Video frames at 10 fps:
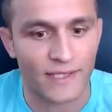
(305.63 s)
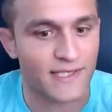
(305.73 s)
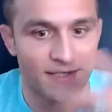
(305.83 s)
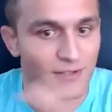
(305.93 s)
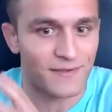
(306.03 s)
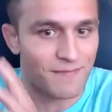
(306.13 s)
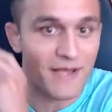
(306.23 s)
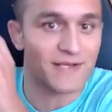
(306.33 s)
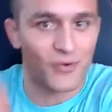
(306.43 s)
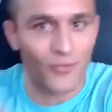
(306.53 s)
It still
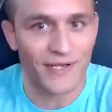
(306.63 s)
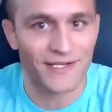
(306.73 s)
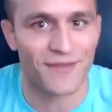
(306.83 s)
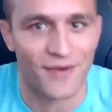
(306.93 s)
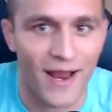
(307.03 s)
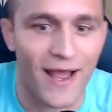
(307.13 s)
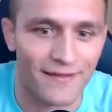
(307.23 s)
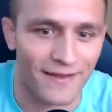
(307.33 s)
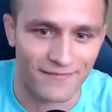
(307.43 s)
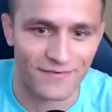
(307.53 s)
makes a noise in their
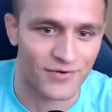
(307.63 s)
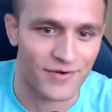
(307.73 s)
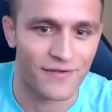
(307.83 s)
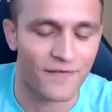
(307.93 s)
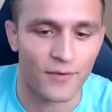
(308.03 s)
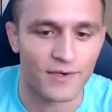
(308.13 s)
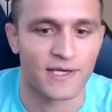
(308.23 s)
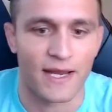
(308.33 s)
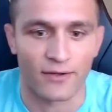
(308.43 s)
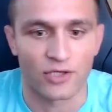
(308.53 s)
head, like the tree in the
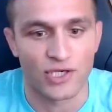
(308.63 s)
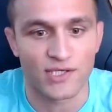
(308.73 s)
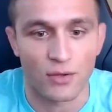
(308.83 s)
forest analogy.